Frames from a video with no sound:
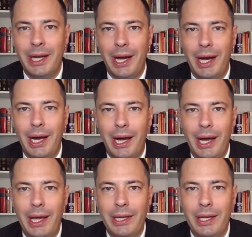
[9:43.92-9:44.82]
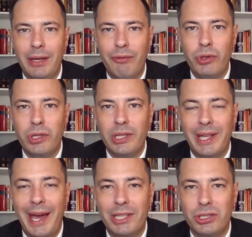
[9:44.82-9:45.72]
And if you look at the
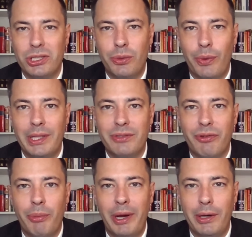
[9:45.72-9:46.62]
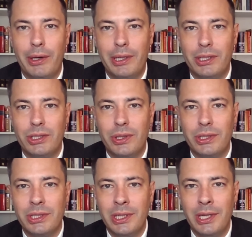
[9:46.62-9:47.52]
casualty rates for minority districts,